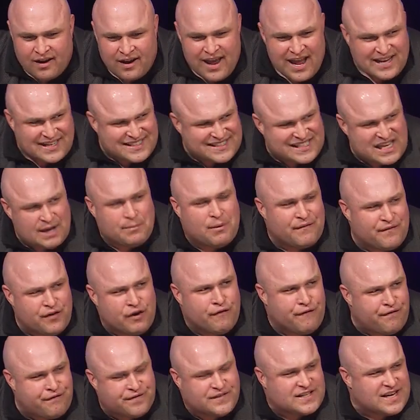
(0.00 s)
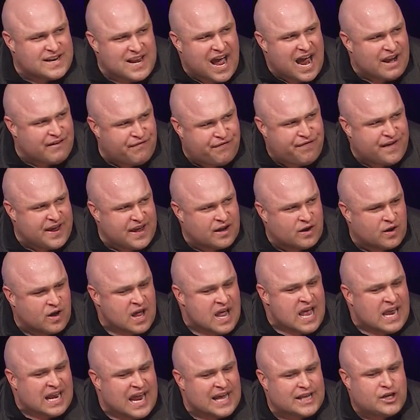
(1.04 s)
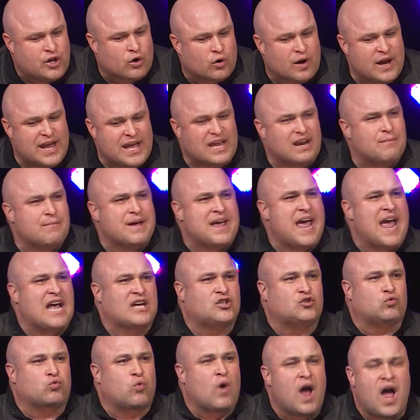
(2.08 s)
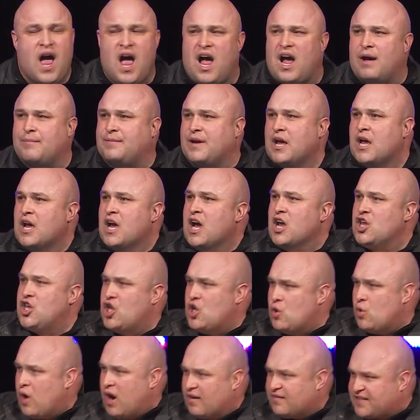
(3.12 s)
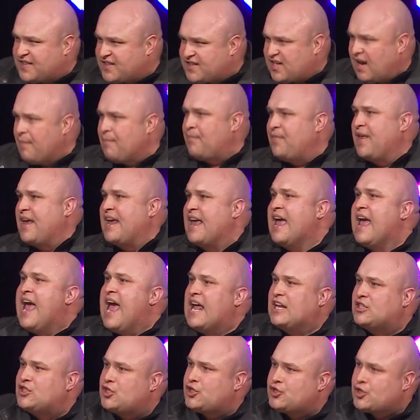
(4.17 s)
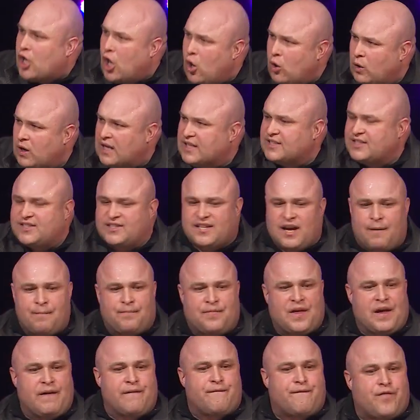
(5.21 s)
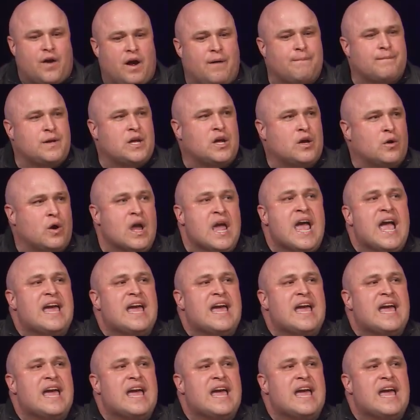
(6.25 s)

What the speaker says: And some of you tonight feel like your enemy has robbed you of something and stolen something from you.